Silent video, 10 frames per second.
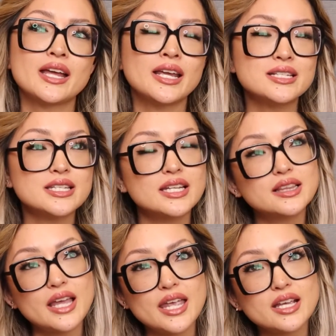And I
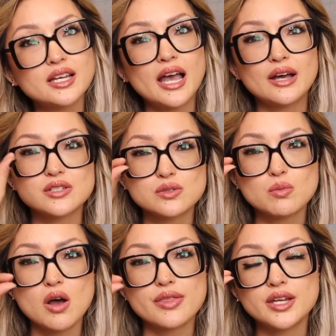did like how
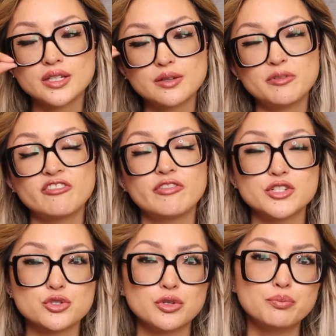small the
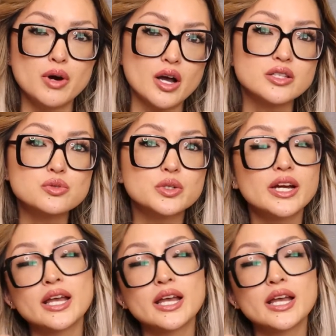individual bonds were,